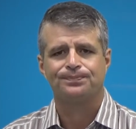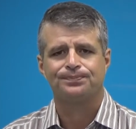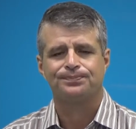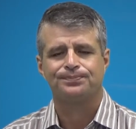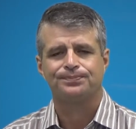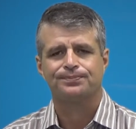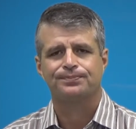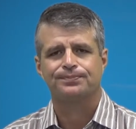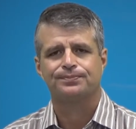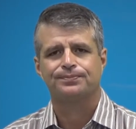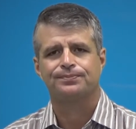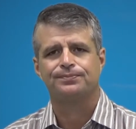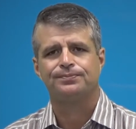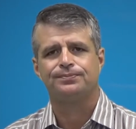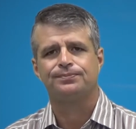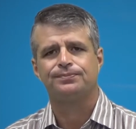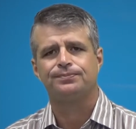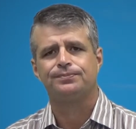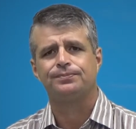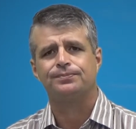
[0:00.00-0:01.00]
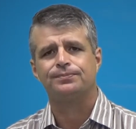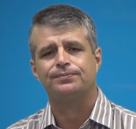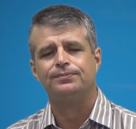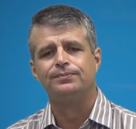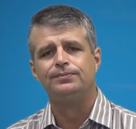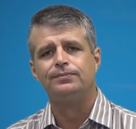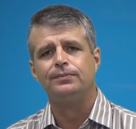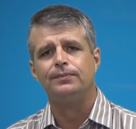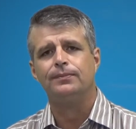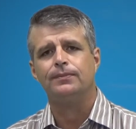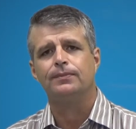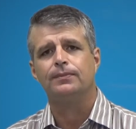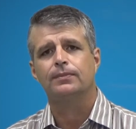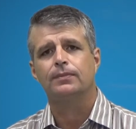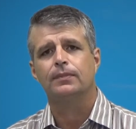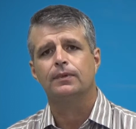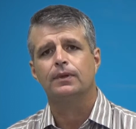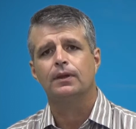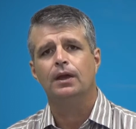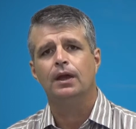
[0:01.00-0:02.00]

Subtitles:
No one is speaking in this clip.